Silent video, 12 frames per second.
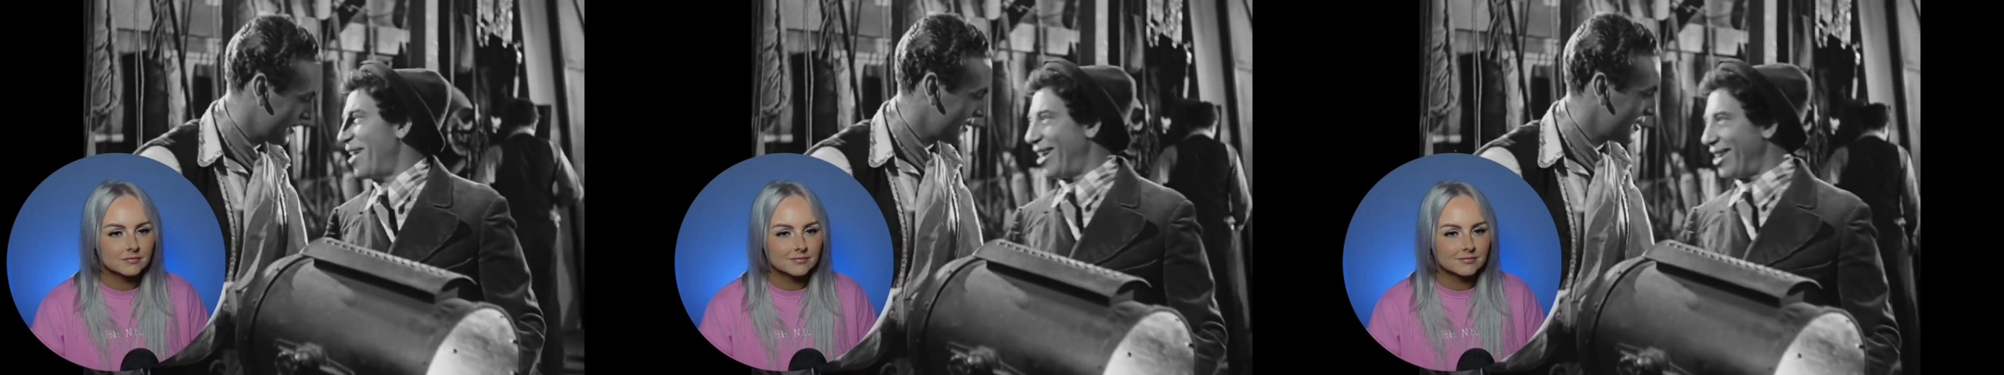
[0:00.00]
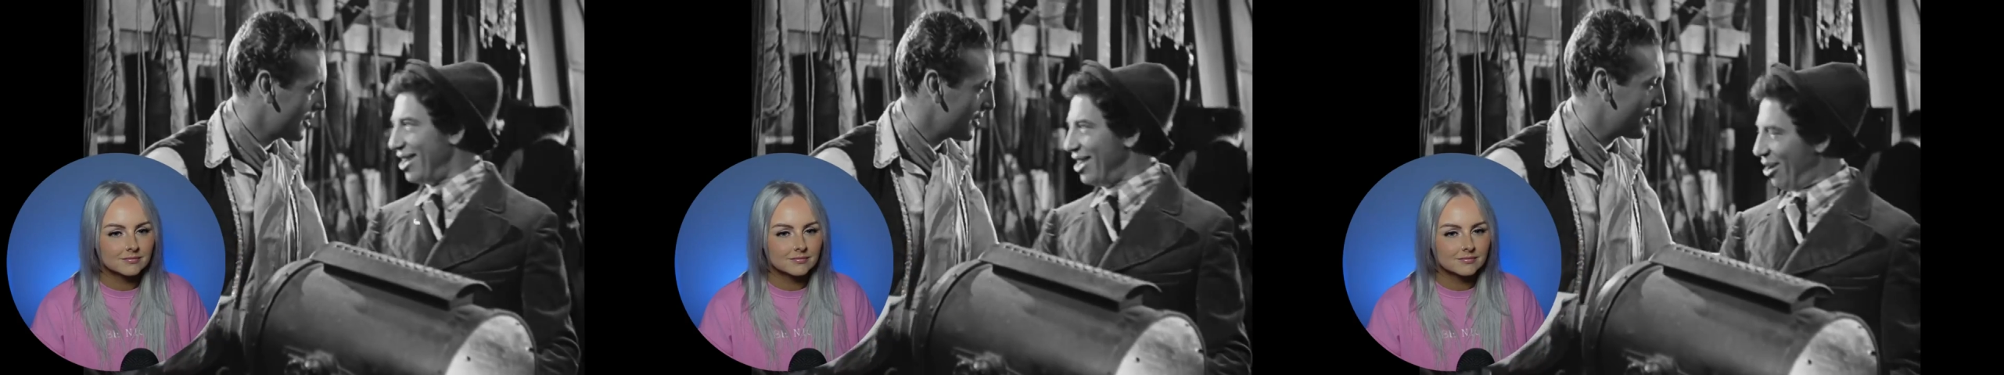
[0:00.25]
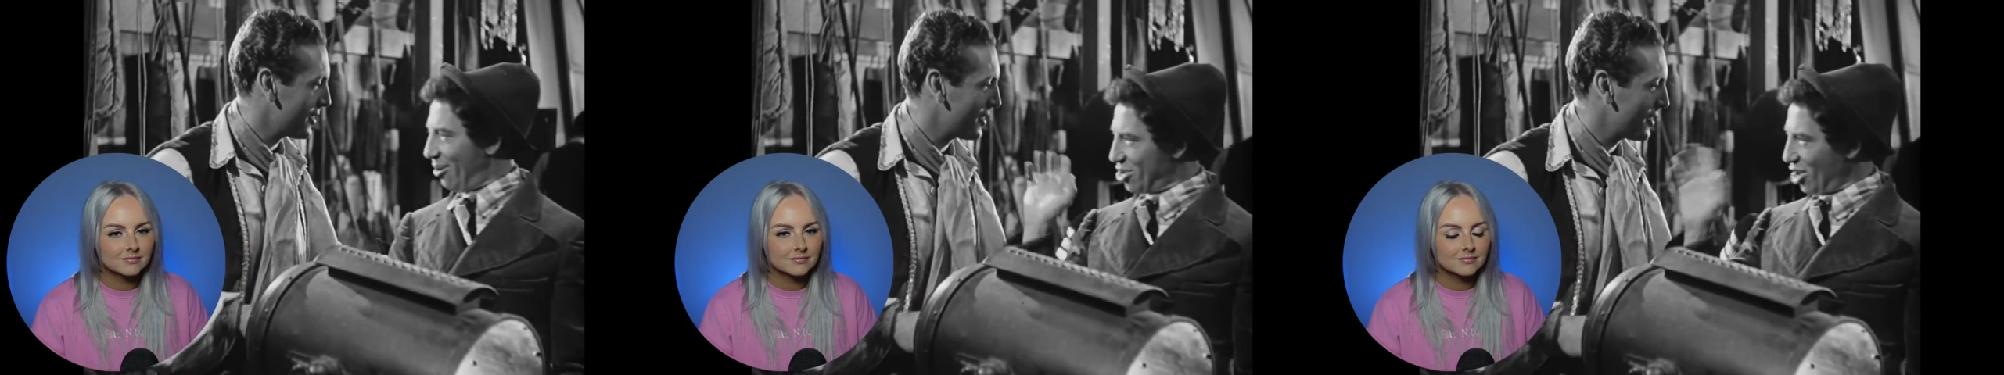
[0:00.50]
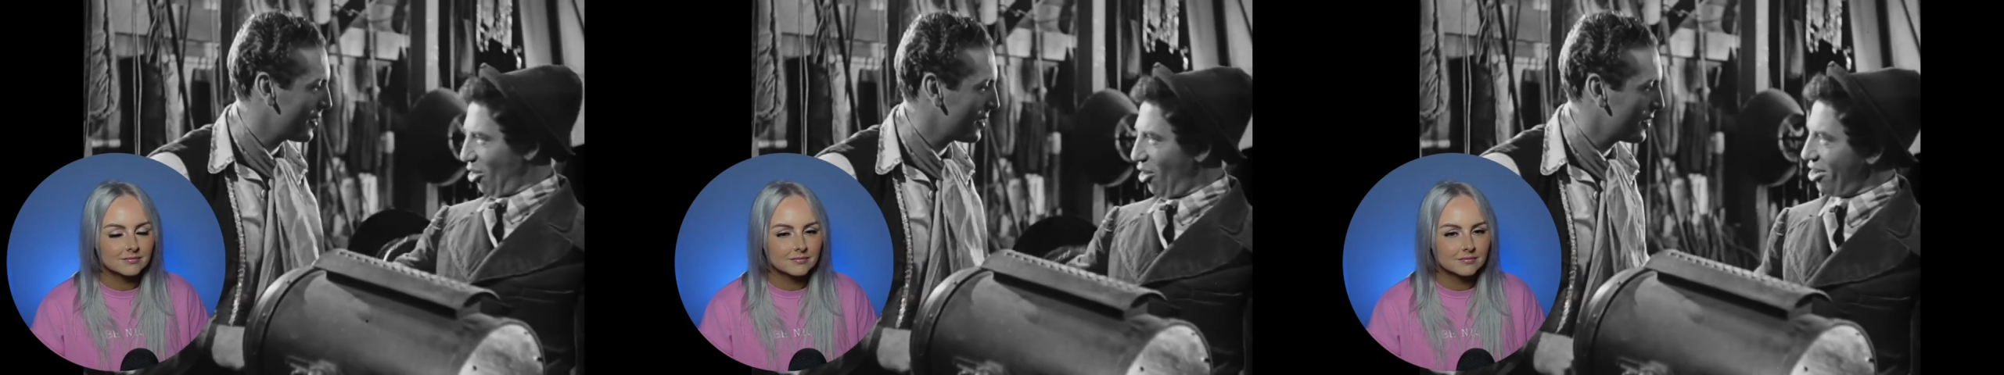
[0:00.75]
Speaker 1: forgot. It
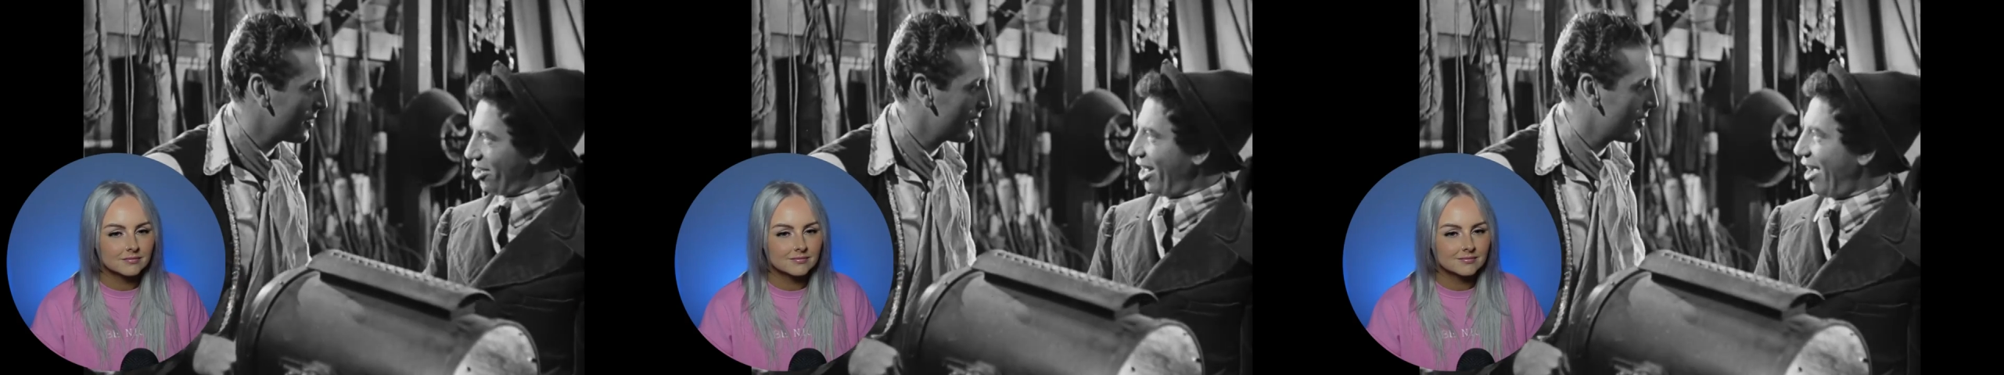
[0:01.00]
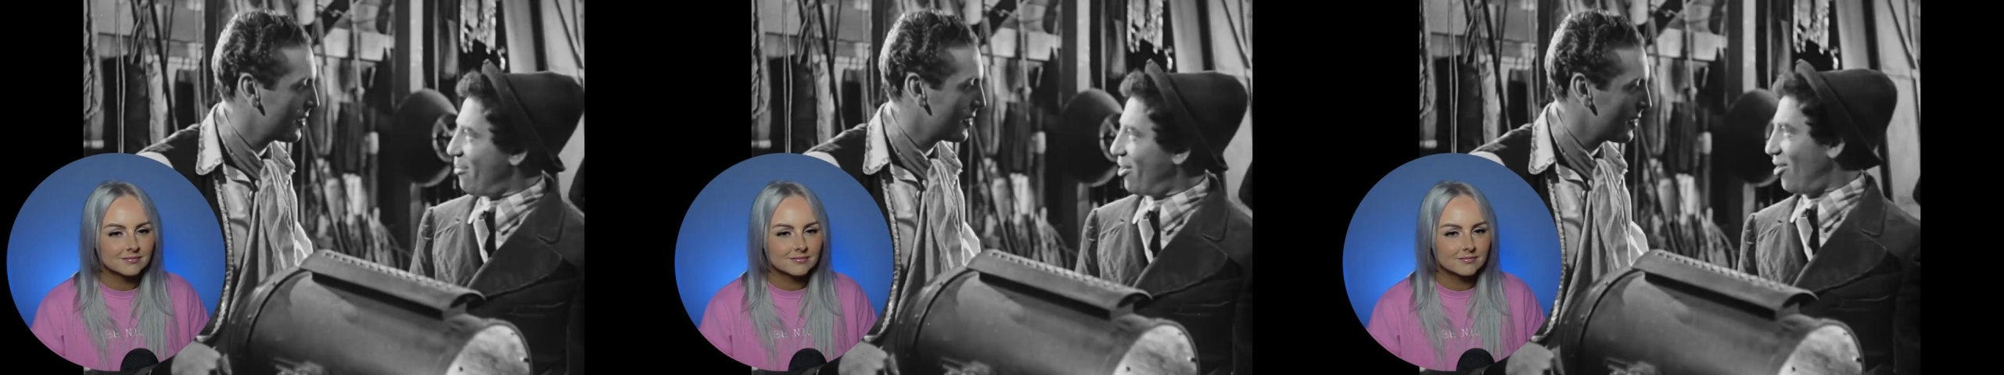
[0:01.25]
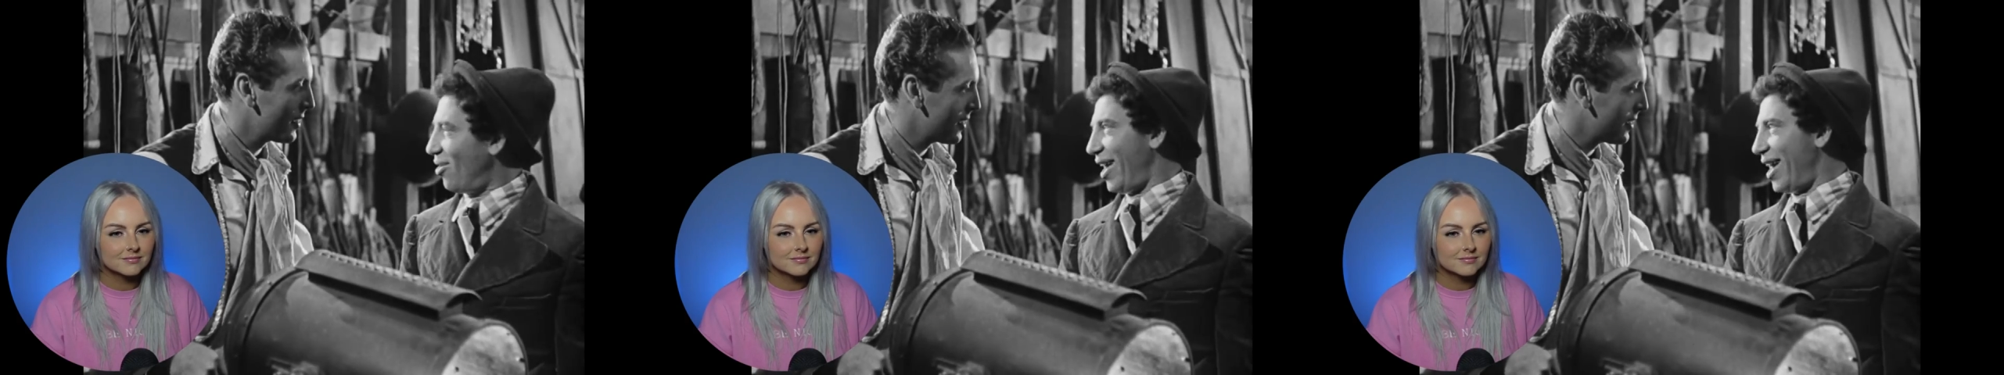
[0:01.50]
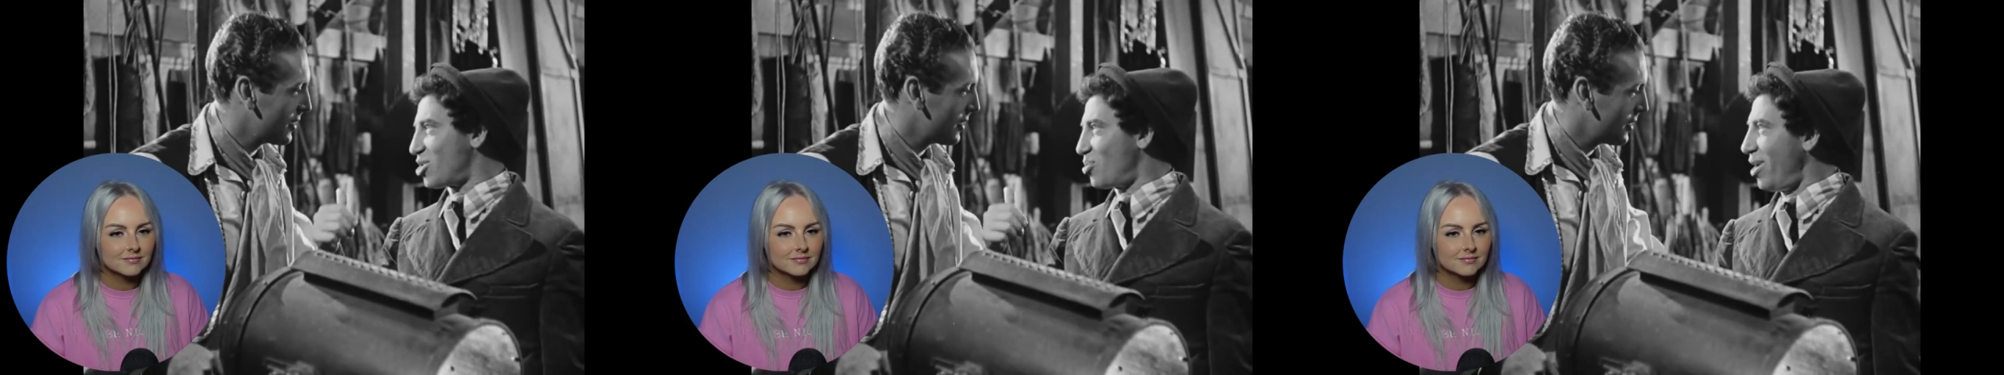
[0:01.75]
was a long time ago,
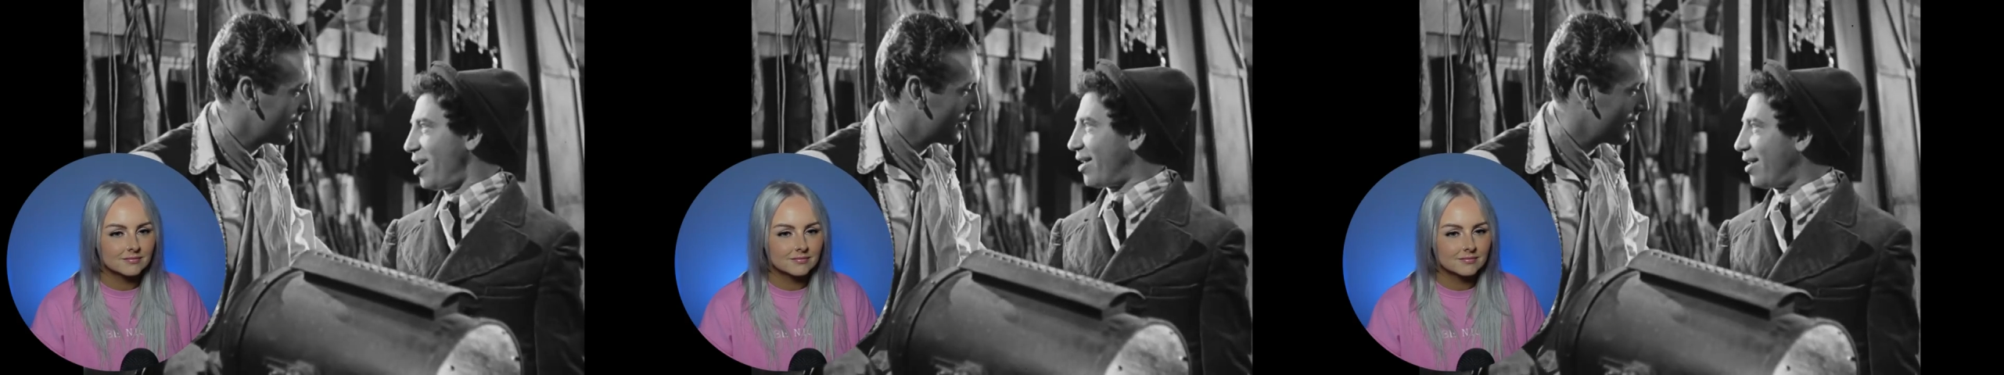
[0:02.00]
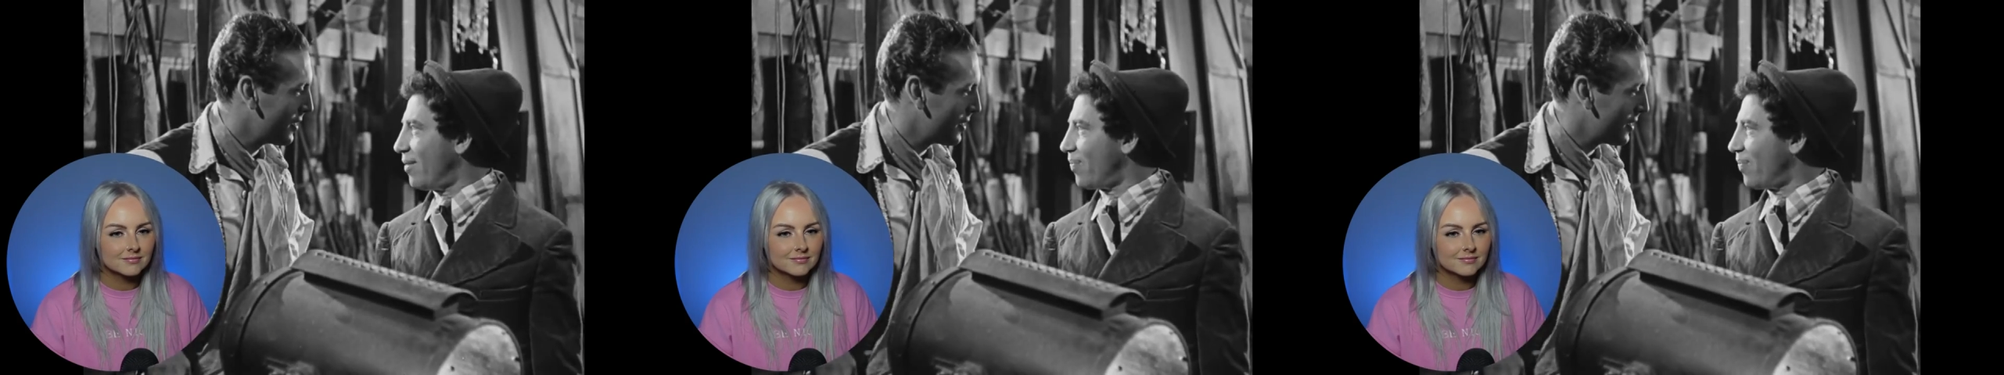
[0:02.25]
last week.